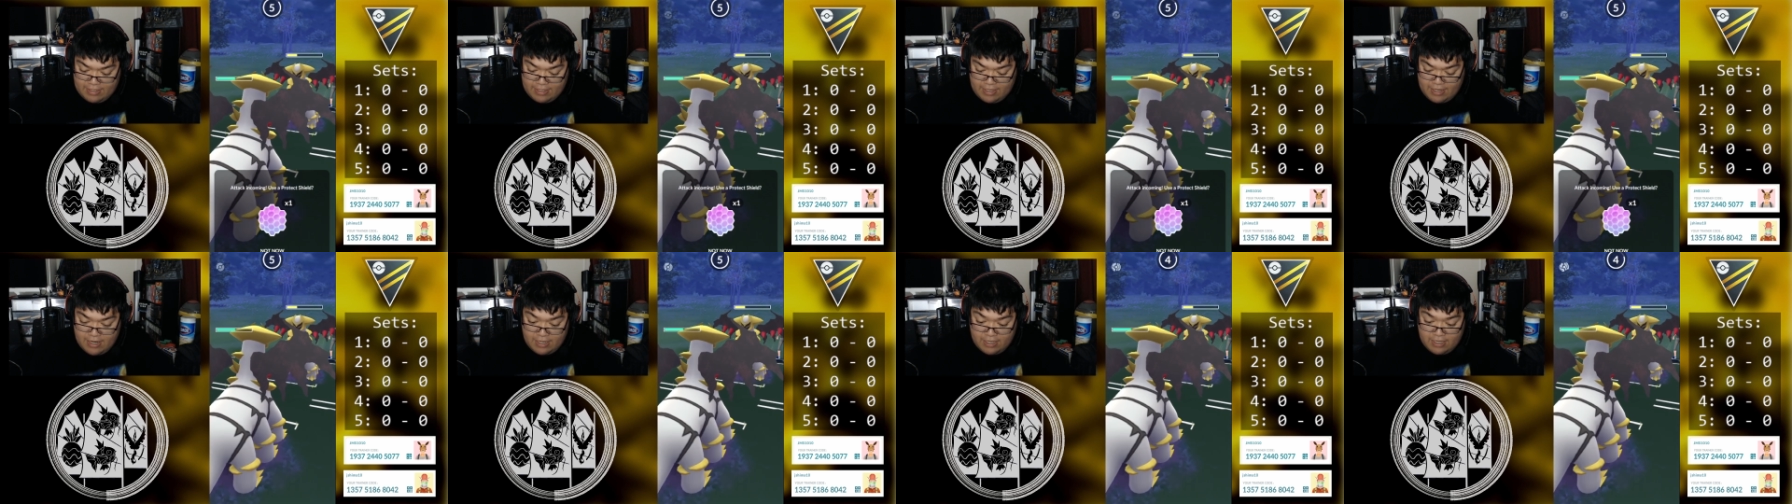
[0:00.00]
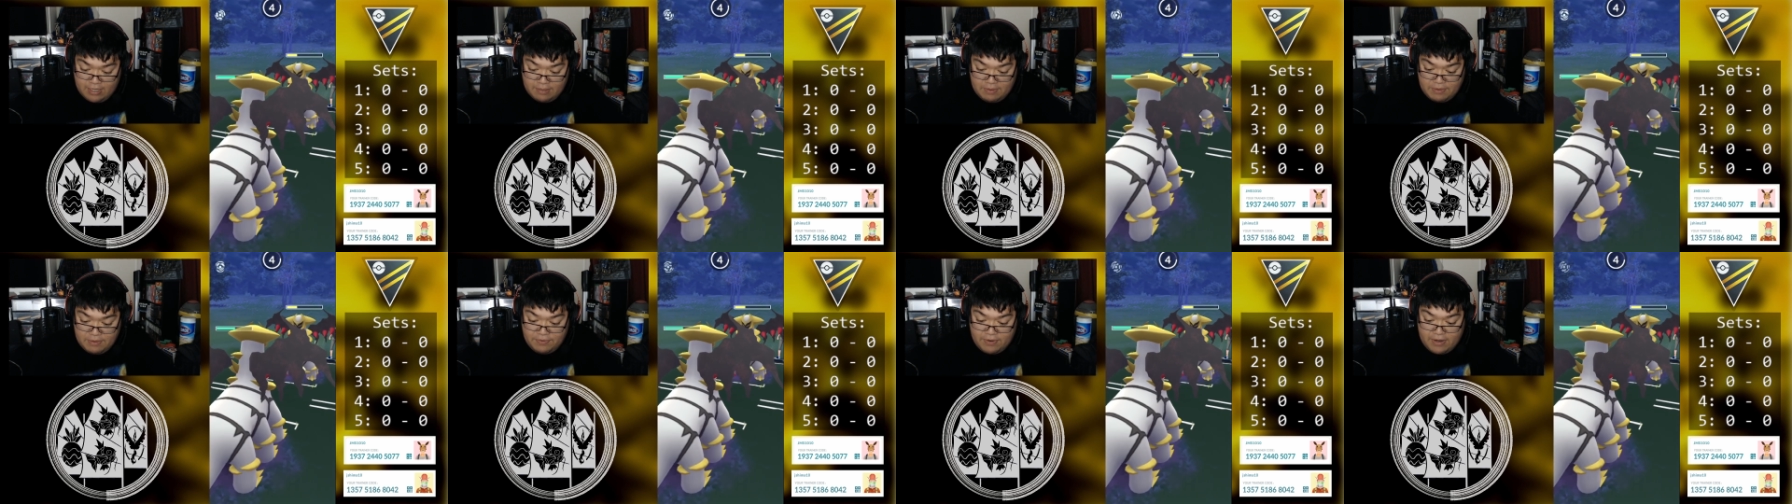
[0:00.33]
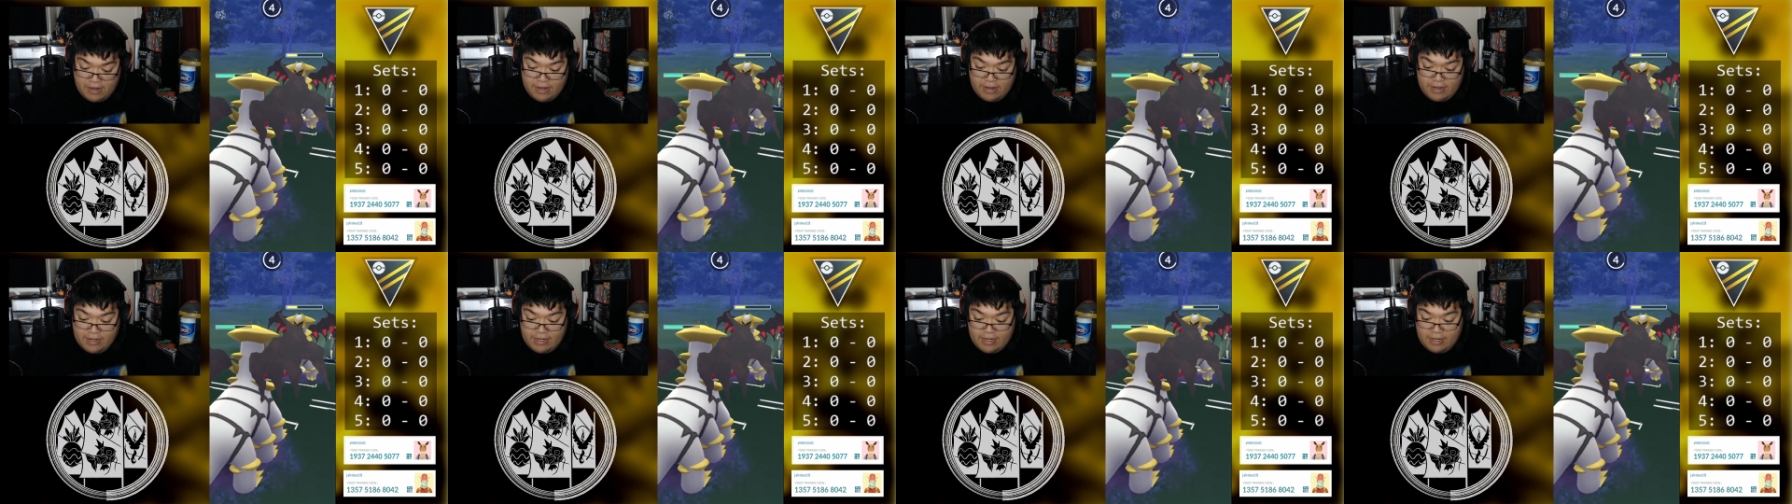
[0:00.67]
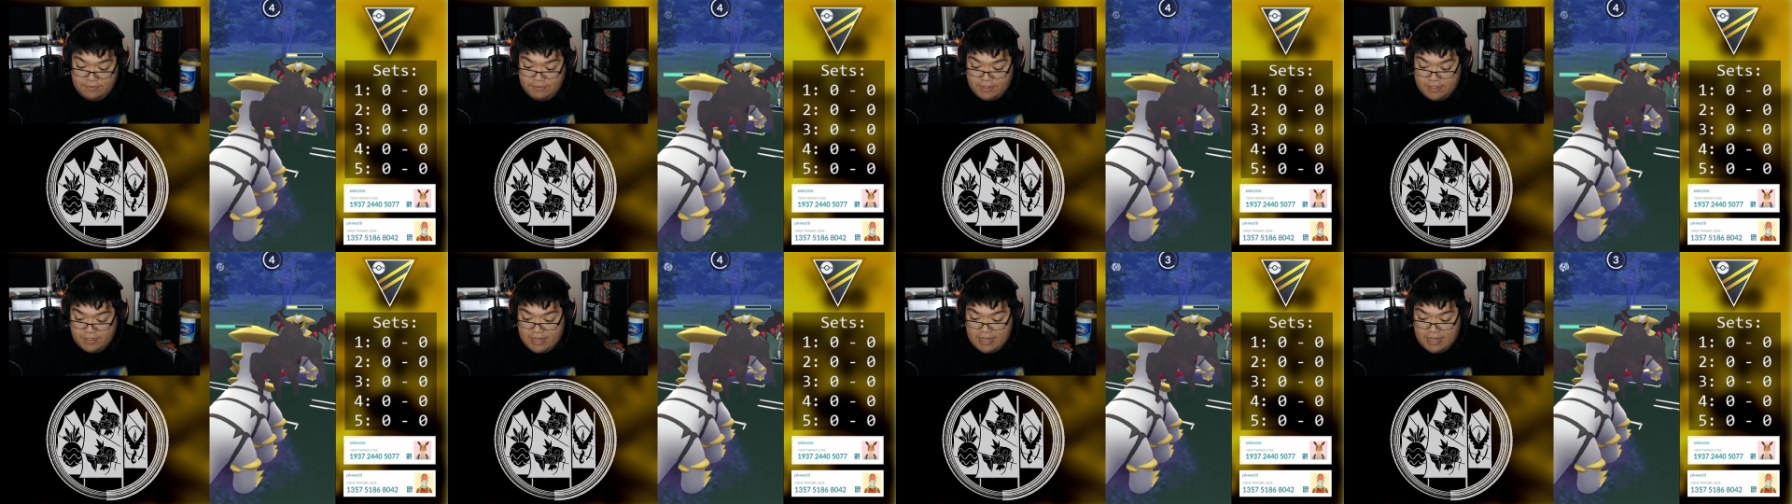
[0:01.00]
they are going to be firing
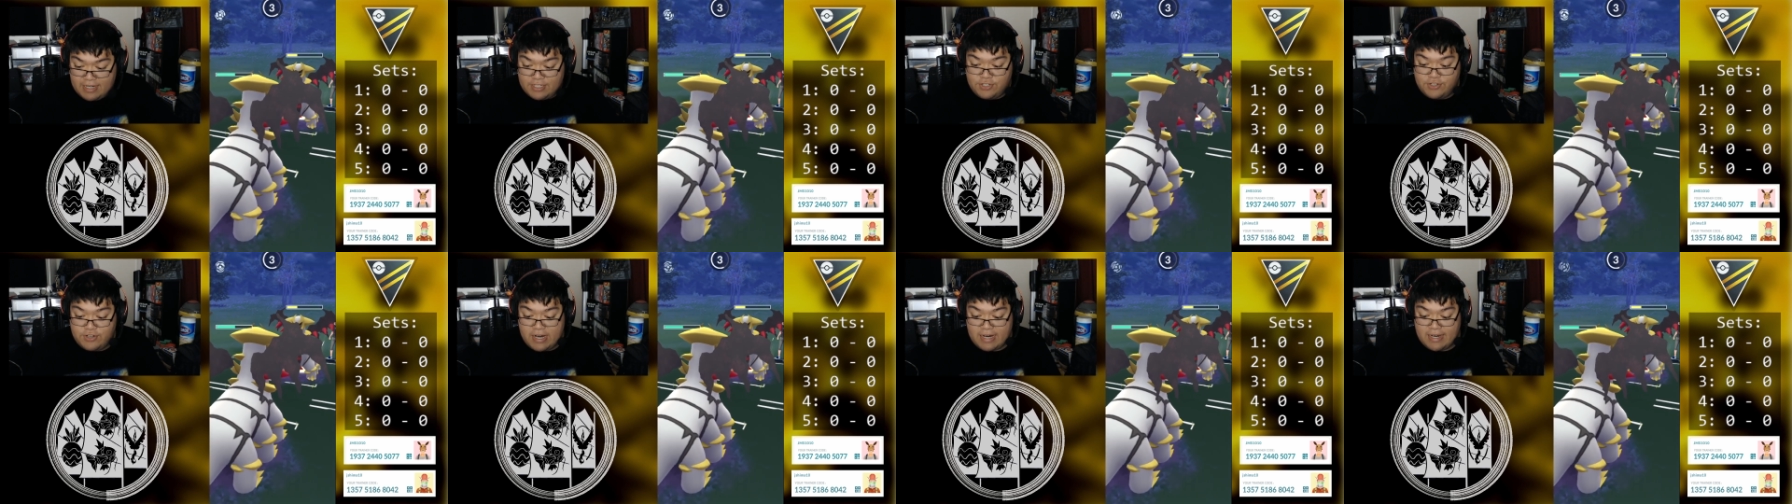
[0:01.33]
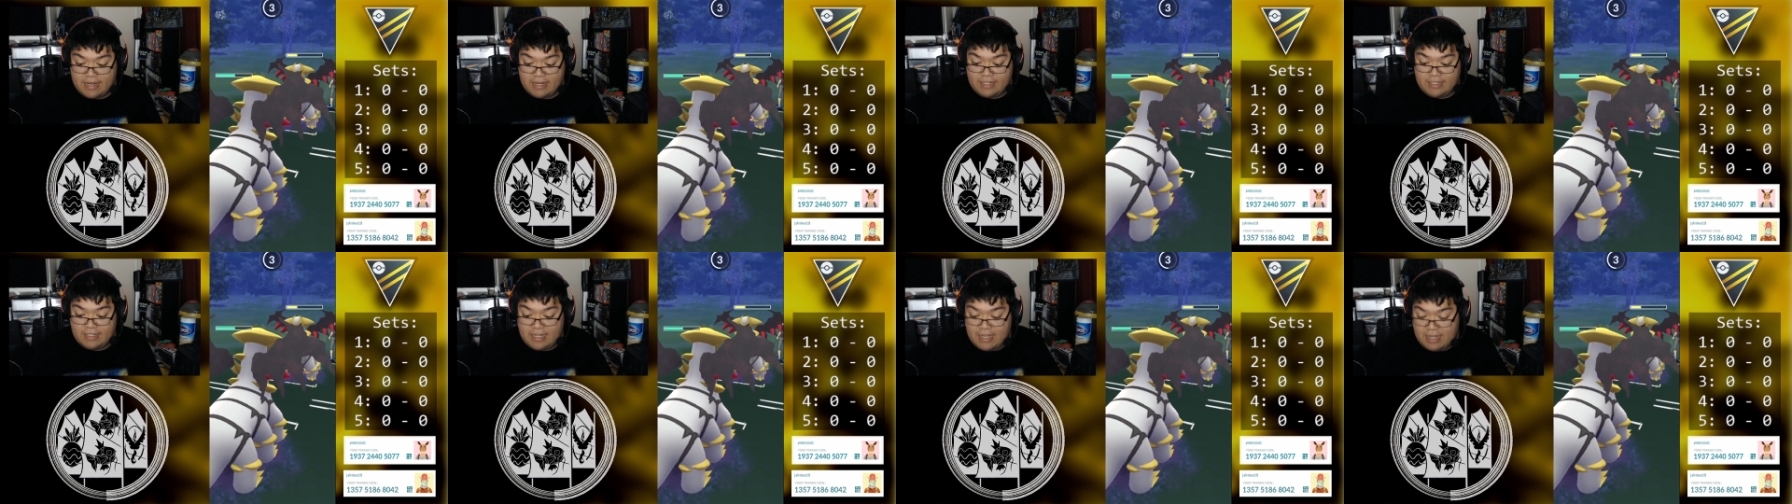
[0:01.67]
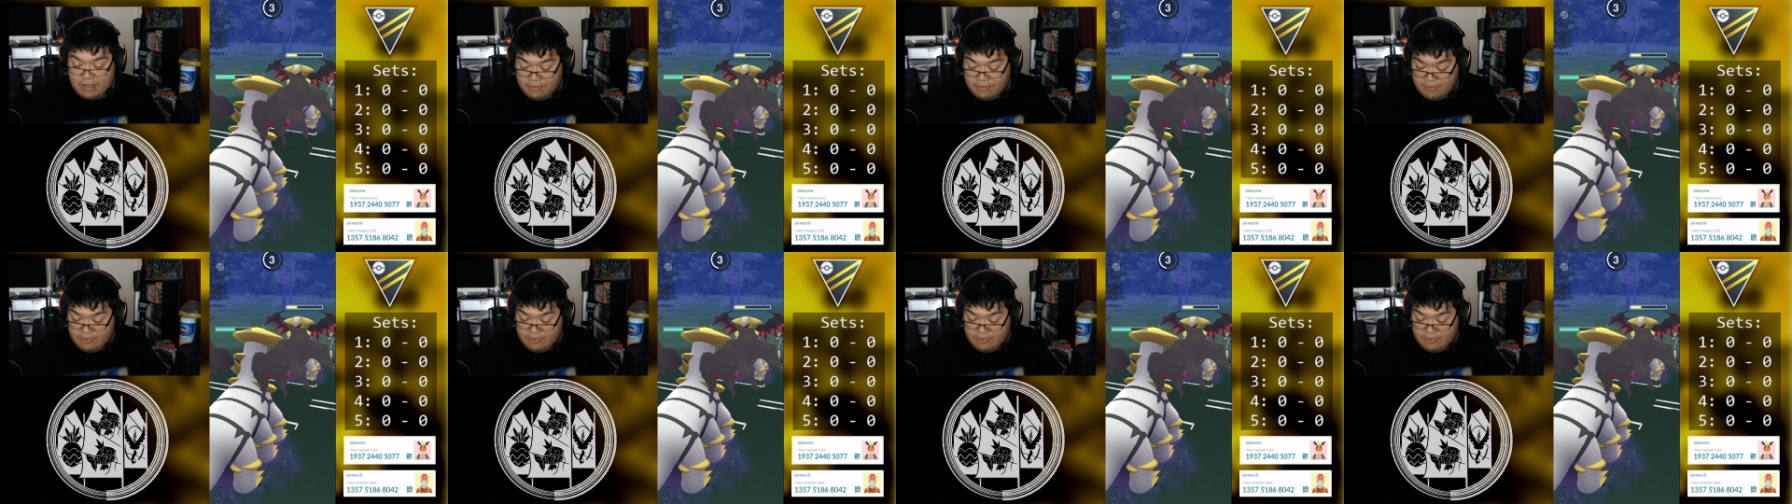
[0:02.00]
off their next Dragon Claw.